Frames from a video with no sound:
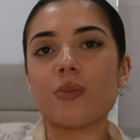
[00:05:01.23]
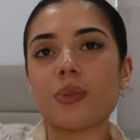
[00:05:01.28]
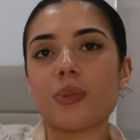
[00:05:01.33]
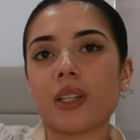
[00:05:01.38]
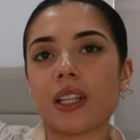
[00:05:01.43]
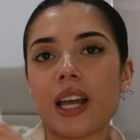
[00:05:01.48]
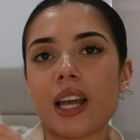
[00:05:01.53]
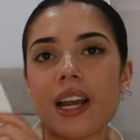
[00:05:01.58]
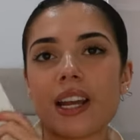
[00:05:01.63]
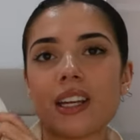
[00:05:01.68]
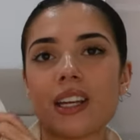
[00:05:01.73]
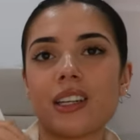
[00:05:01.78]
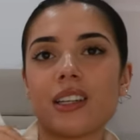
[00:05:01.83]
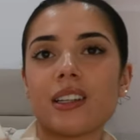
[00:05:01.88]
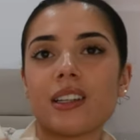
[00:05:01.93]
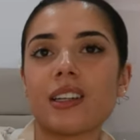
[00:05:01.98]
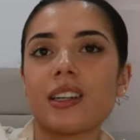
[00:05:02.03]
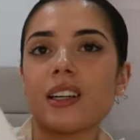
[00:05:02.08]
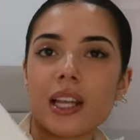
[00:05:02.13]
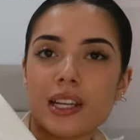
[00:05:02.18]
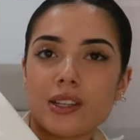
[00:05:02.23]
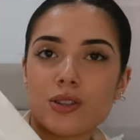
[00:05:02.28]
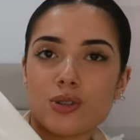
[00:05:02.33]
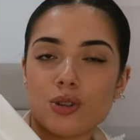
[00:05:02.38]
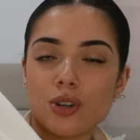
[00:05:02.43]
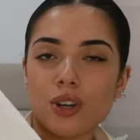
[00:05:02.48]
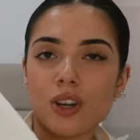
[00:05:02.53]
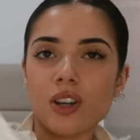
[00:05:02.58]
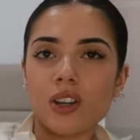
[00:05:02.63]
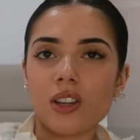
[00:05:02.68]
a plain play
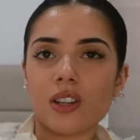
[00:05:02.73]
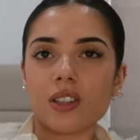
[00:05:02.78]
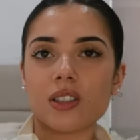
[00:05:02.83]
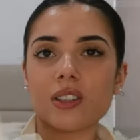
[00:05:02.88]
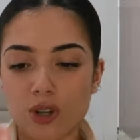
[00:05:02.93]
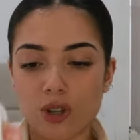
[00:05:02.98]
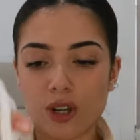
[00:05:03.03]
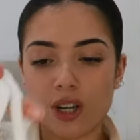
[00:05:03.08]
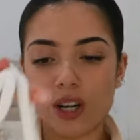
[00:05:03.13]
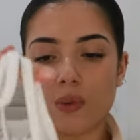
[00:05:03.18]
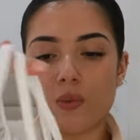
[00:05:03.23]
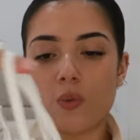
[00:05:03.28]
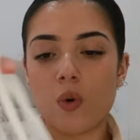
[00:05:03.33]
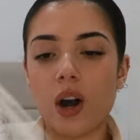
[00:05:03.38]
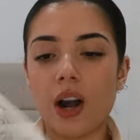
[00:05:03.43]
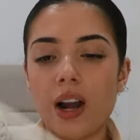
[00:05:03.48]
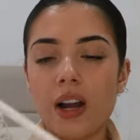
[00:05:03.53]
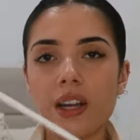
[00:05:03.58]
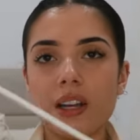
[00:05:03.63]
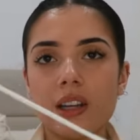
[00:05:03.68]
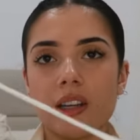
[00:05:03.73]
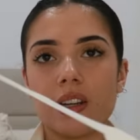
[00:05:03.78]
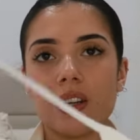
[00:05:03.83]
suit. I just got it in white.